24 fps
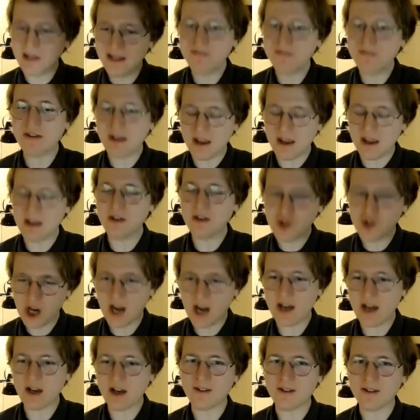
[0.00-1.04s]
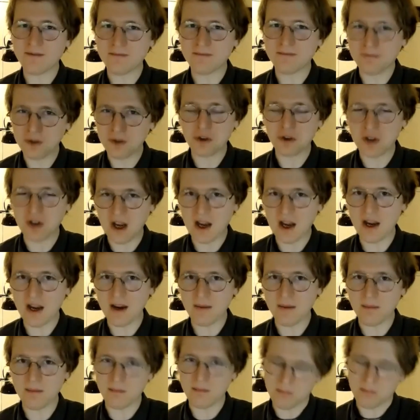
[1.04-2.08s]
Living in China
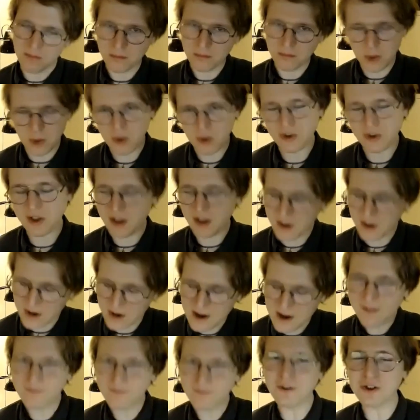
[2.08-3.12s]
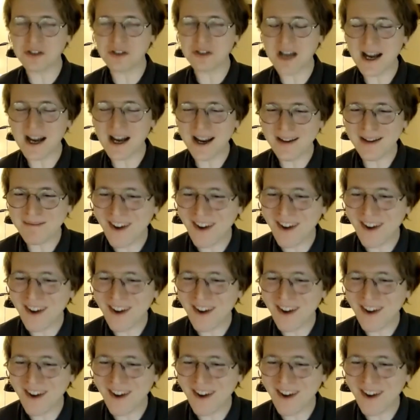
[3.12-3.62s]
full-time, mostly full-time,